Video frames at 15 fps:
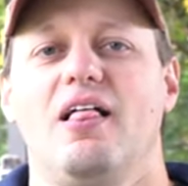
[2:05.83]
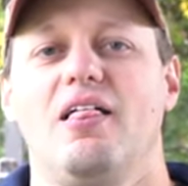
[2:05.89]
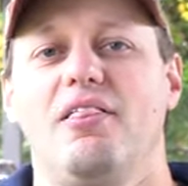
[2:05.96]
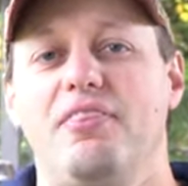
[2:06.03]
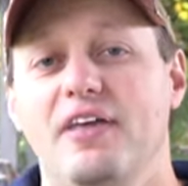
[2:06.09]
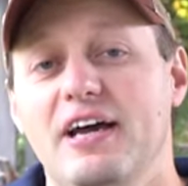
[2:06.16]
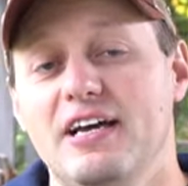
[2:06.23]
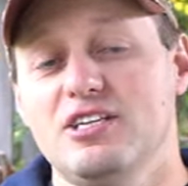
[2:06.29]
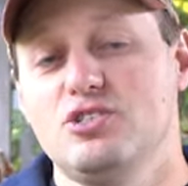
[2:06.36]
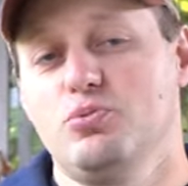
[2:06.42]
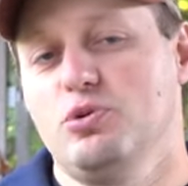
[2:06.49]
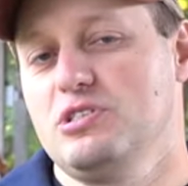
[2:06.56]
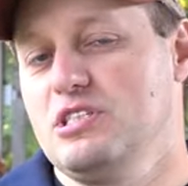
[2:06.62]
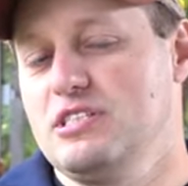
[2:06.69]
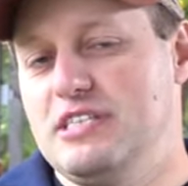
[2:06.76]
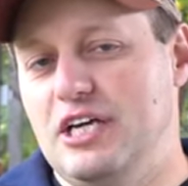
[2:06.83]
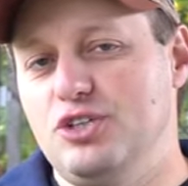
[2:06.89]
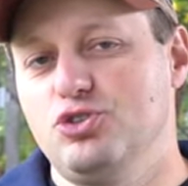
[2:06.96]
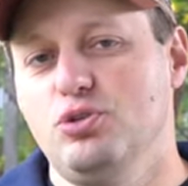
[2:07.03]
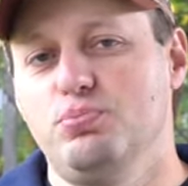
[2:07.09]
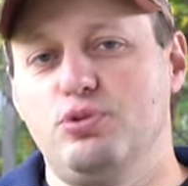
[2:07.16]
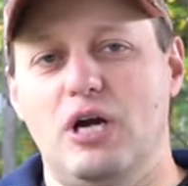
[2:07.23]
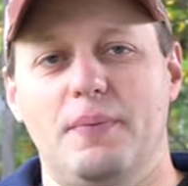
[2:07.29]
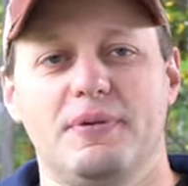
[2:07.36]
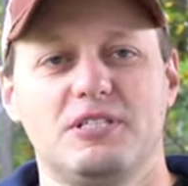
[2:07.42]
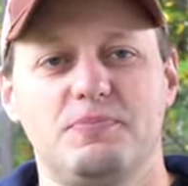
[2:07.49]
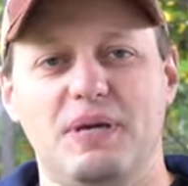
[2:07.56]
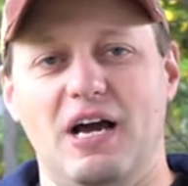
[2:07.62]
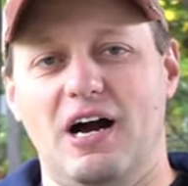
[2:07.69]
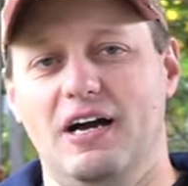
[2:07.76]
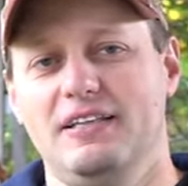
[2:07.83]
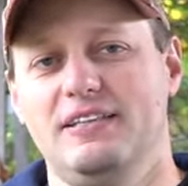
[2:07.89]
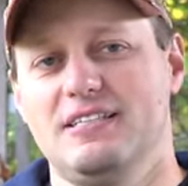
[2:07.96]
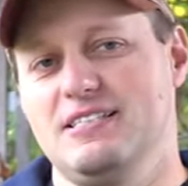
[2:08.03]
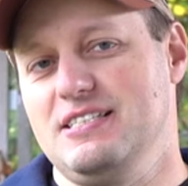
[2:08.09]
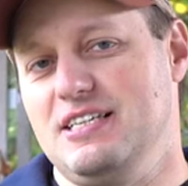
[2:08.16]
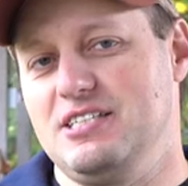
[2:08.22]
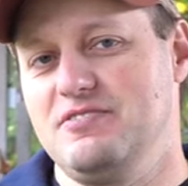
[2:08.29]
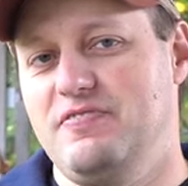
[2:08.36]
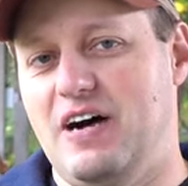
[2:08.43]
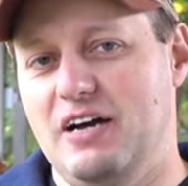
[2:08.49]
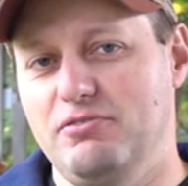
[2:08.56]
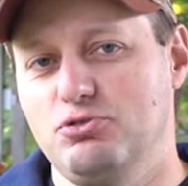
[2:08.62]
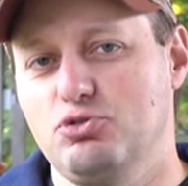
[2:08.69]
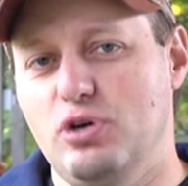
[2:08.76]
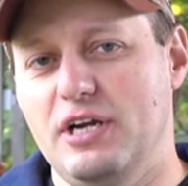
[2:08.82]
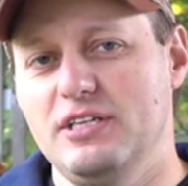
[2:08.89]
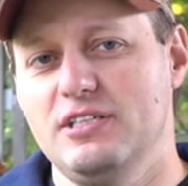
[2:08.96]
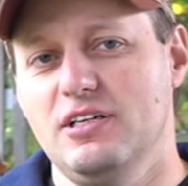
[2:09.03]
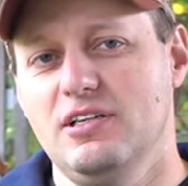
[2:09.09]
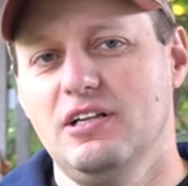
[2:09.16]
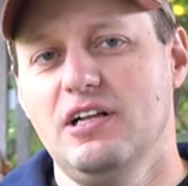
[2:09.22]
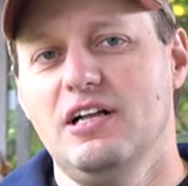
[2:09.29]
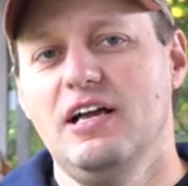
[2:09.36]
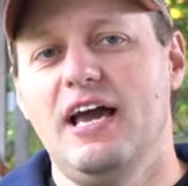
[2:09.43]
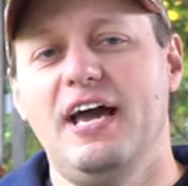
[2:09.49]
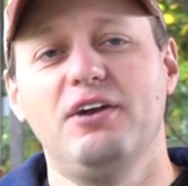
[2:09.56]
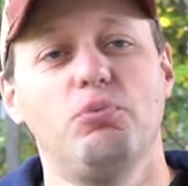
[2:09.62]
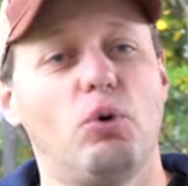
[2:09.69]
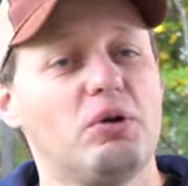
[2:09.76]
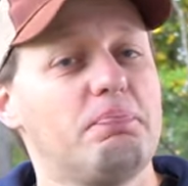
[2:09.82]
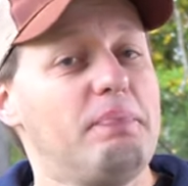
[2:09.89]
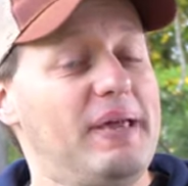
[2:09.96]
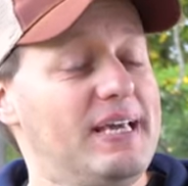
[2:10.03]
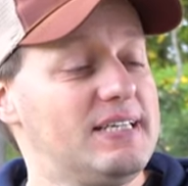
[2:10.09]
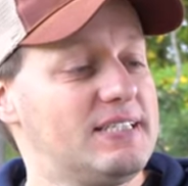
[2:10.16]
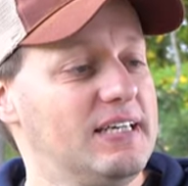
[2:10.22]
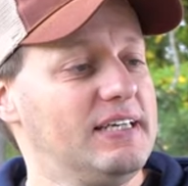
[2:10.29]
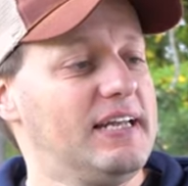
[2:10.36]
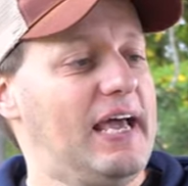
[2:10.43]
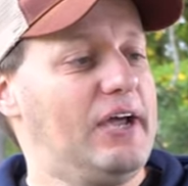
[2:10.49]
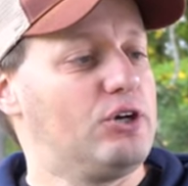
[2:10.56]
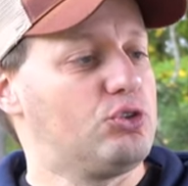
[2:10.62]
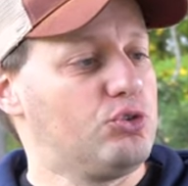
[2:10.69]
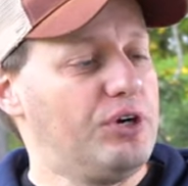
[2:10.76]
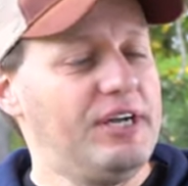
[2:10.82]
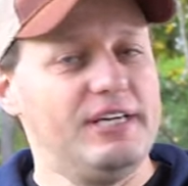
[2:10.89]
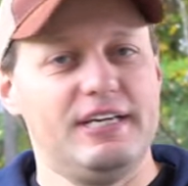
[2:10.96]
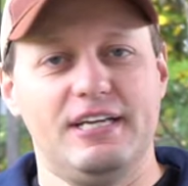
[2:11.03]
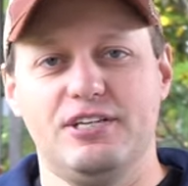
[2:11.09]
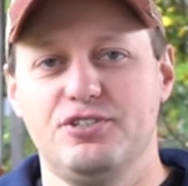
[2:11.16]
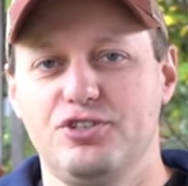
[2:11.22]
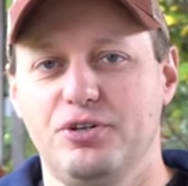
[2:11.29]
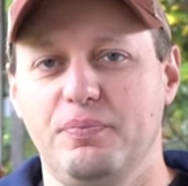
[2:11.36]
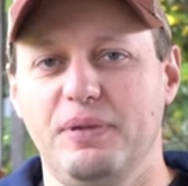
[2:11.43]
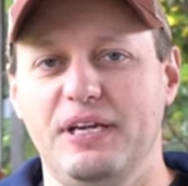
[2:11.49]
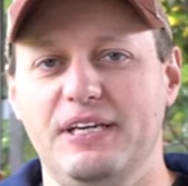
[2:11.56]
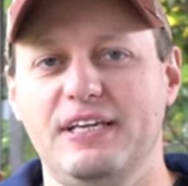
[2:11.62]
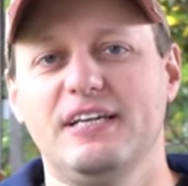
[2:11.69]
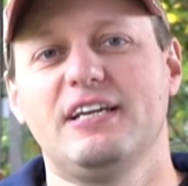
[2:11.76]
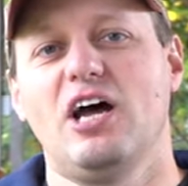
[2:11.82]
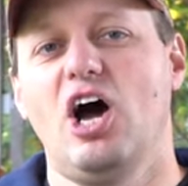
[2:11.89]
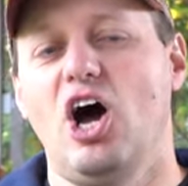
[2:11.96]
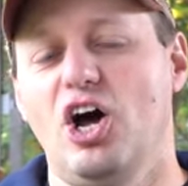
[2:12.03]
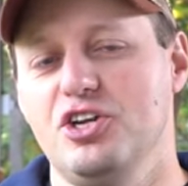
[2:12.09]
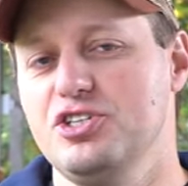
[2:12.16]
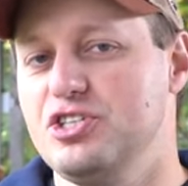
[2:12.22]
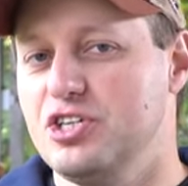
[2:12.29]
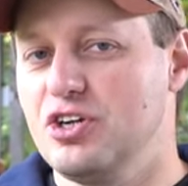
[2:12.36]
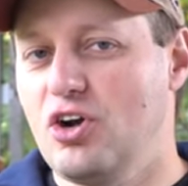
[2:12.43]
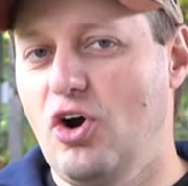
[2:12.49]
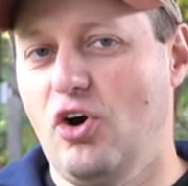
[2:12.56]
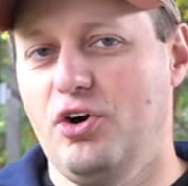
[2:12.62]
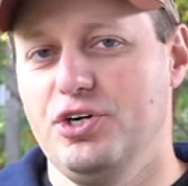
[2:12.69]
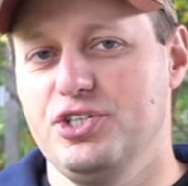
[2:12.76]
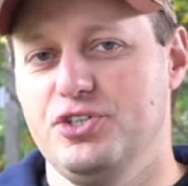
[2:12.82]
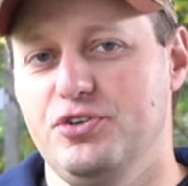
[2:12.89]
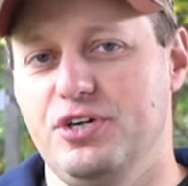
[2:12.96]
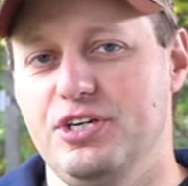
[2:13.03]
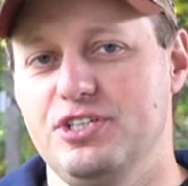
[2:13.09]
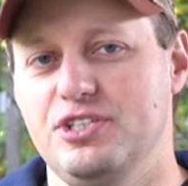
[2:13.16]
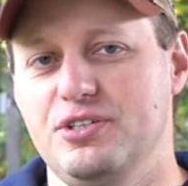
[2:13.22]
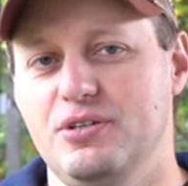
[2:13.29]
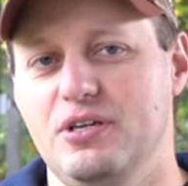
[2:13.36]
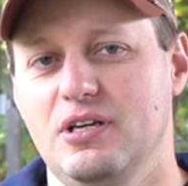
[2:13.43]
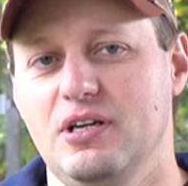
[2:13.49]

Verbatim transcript: This was the central premise behind the 6.5 Grendel and what makes it a great intermediate hunting cartridge.